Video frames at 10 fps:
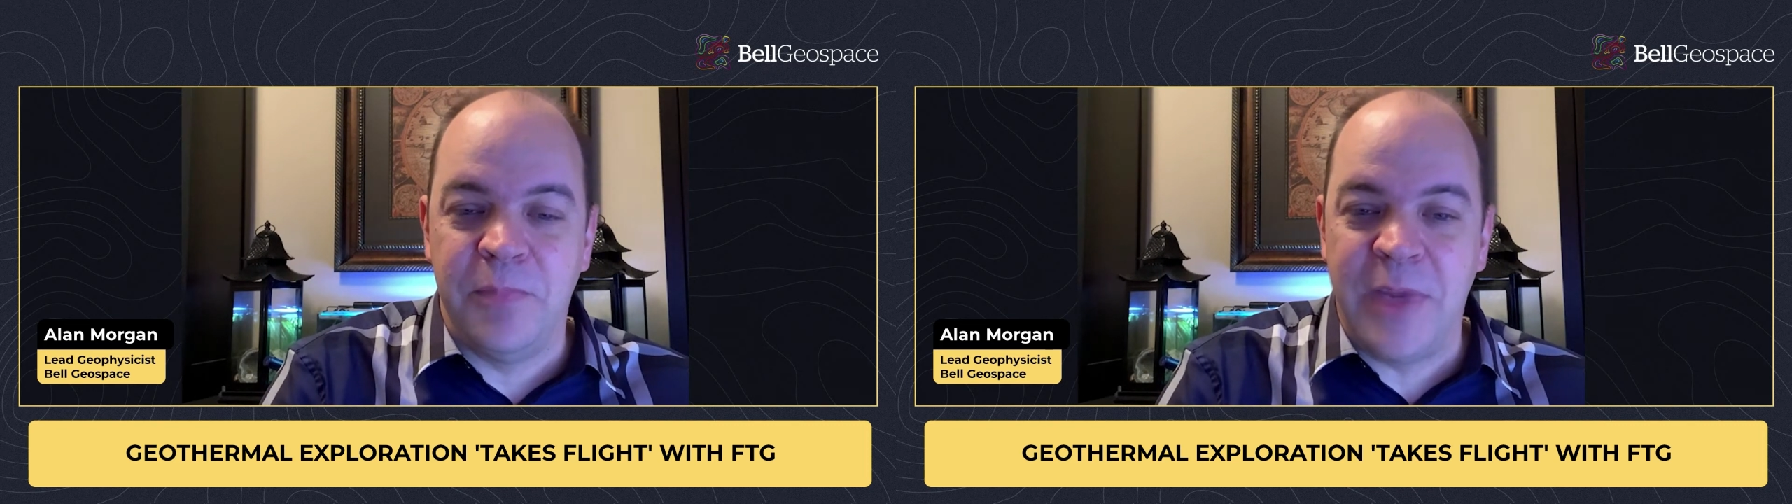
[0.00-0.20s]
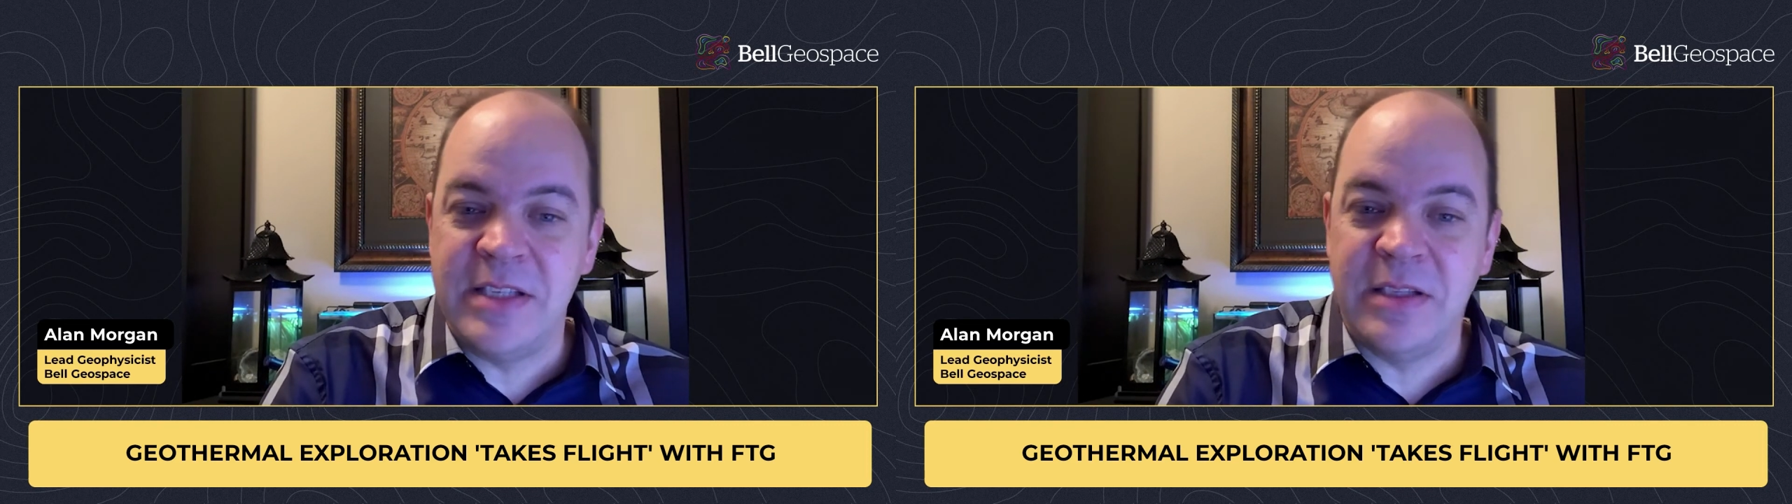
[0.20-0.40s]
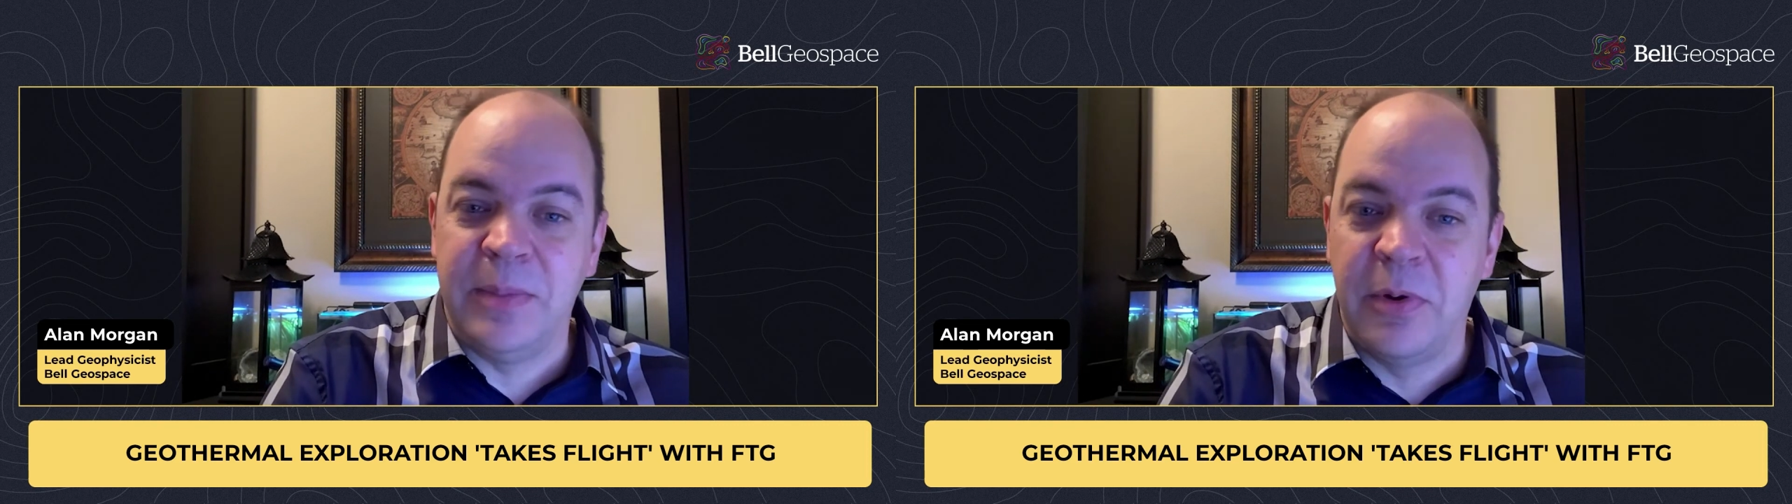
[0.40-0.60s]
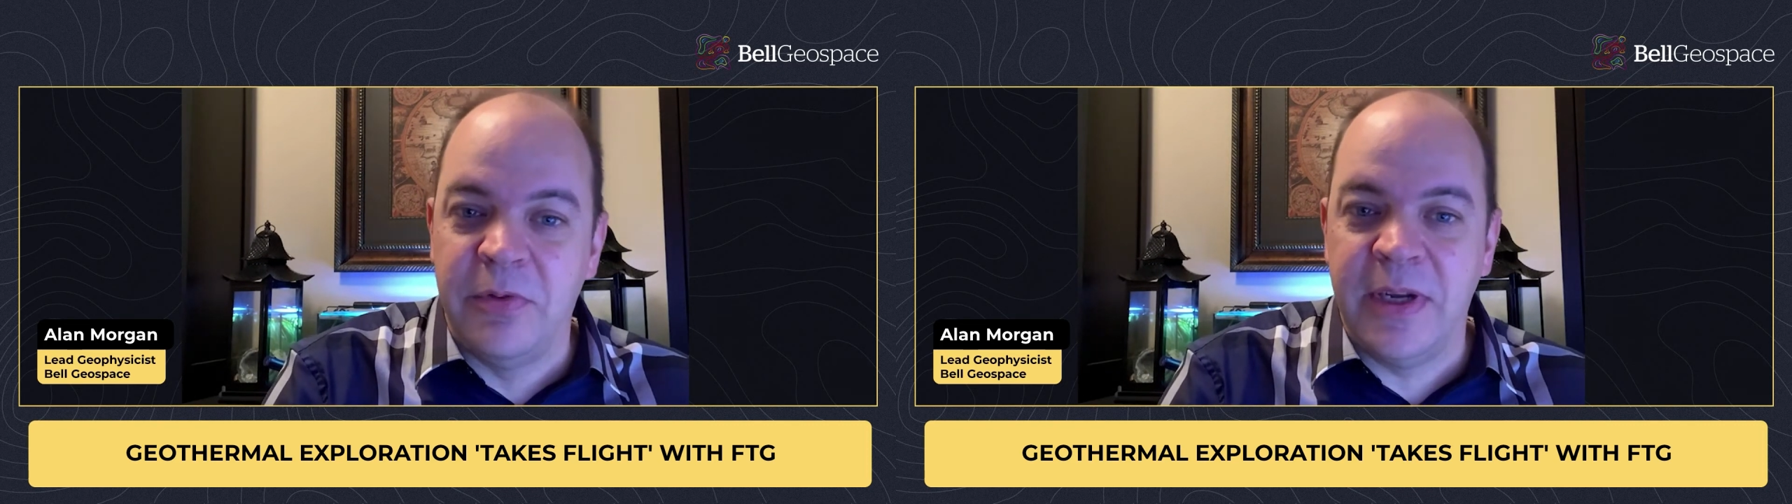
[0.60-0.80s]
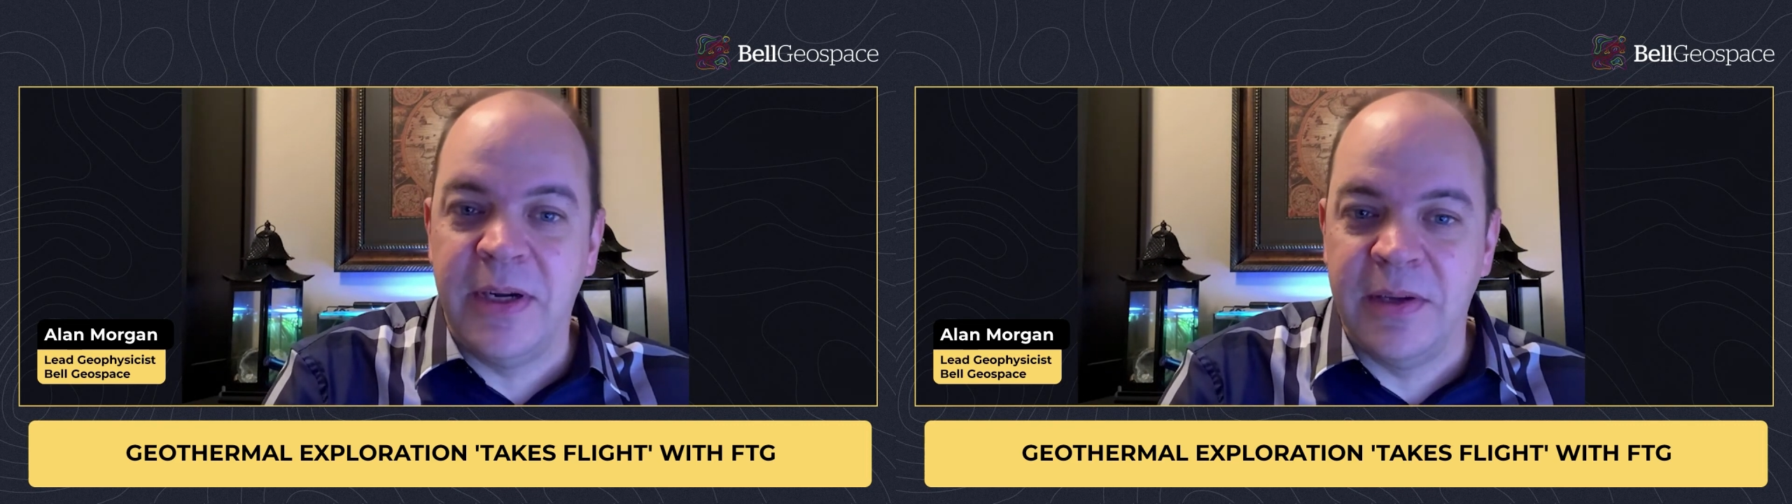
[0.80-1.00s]
basically
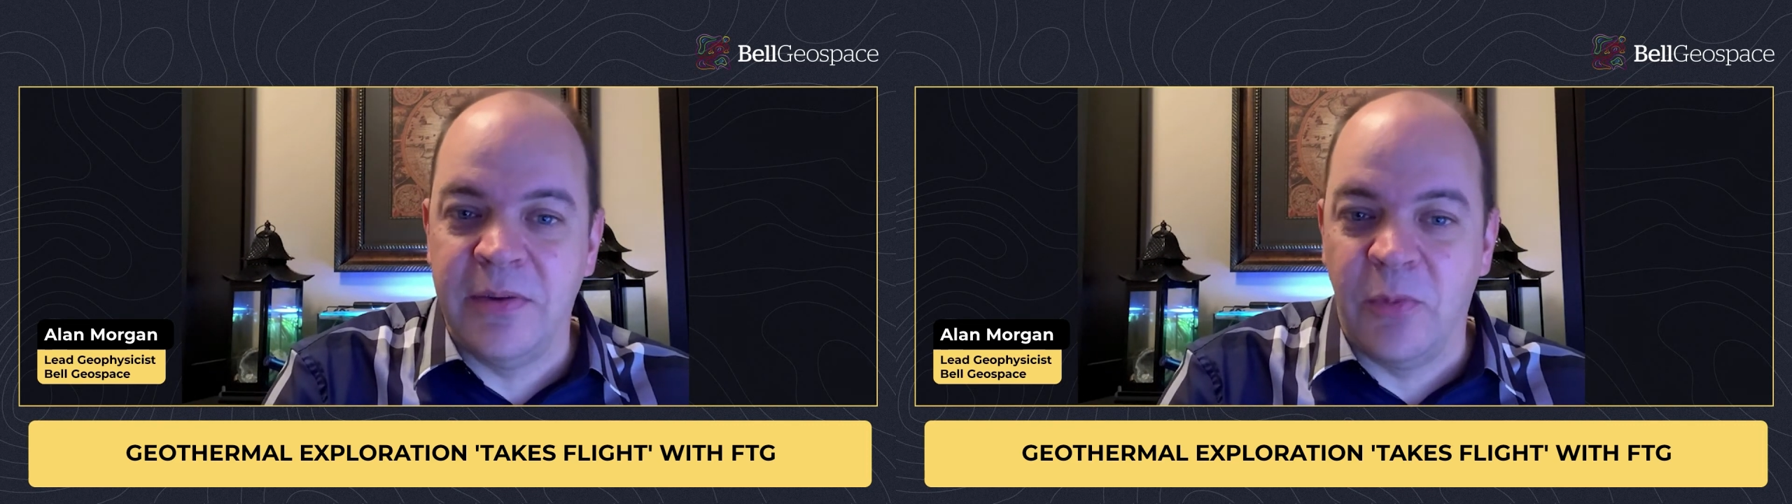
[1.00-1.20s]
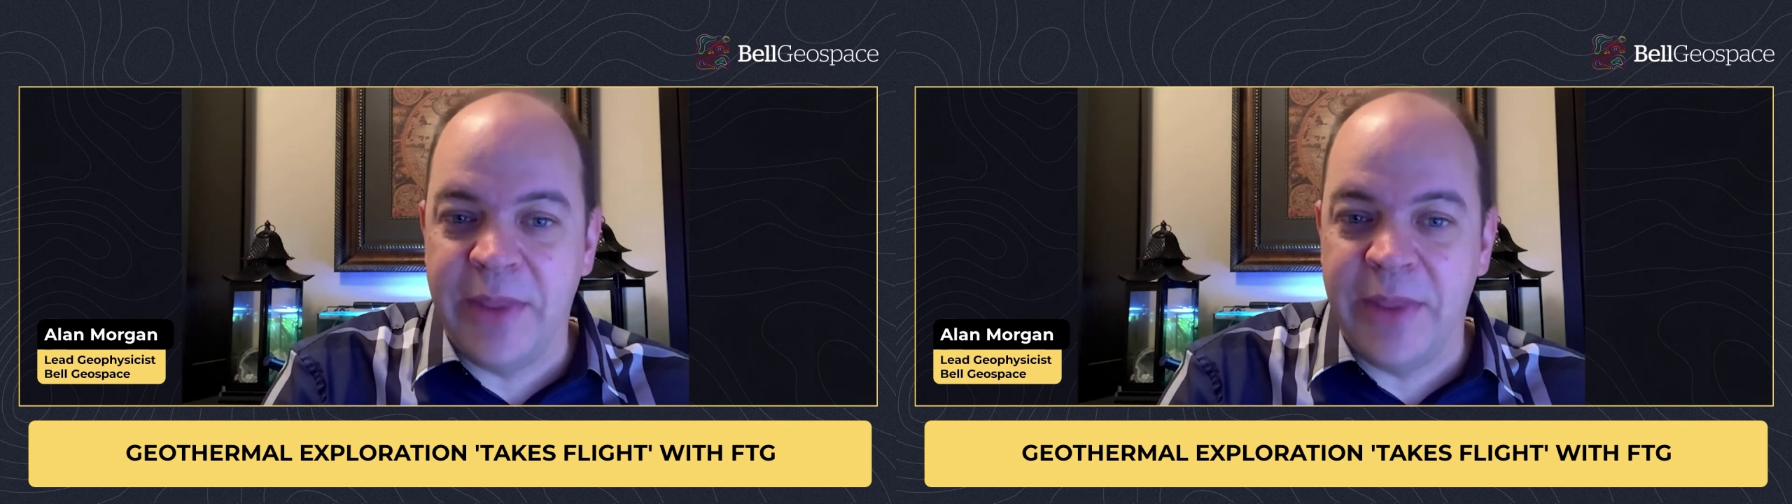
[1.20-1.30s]
prevented it